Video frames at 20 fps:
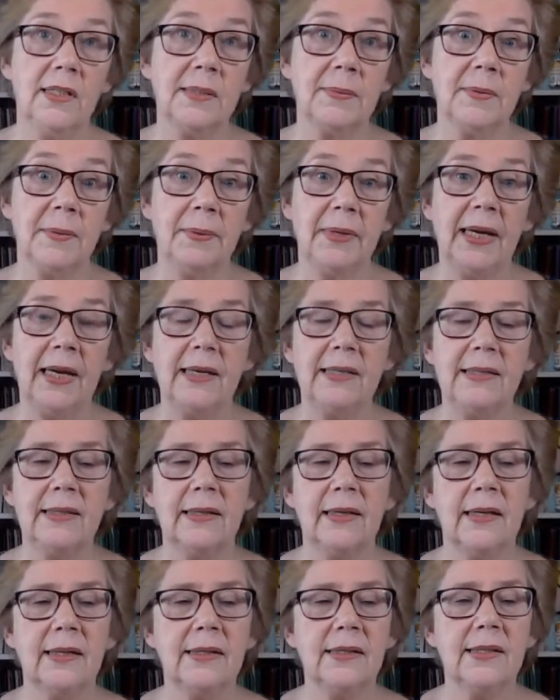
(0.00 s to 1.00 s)
Lost my place
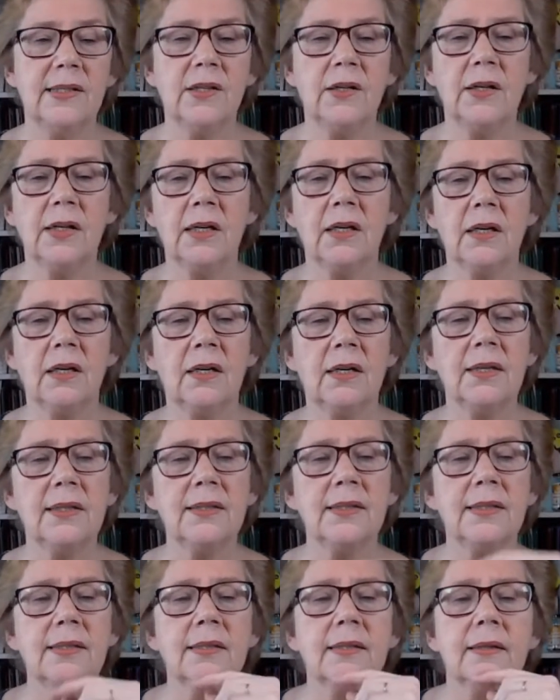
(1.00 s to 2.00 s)
again. Sorry,
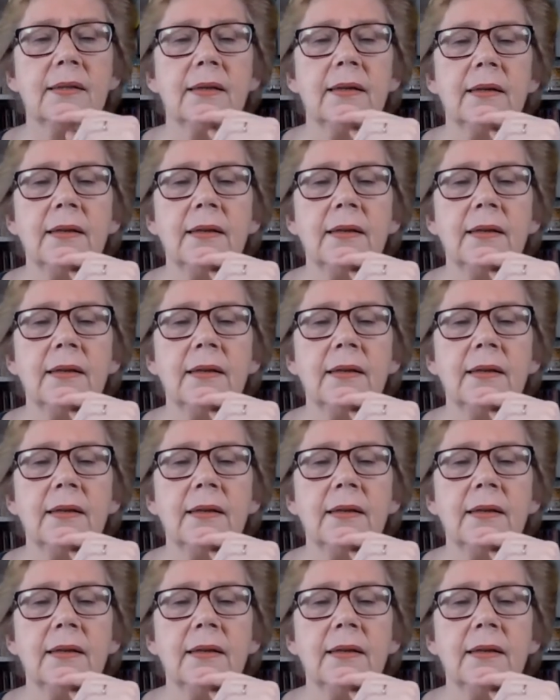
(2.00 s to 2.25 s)
guys.